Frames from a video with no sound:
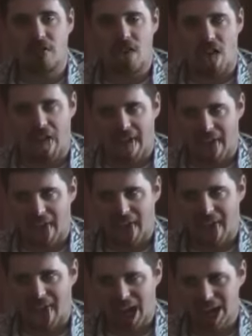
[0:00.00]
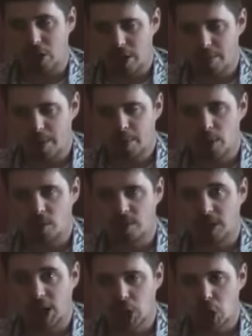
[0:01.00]
there. Zip up your
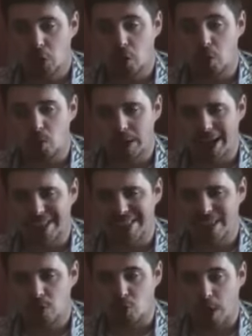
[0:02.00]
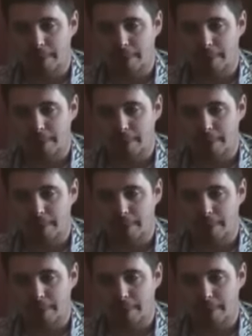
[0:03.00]
flight suit and strap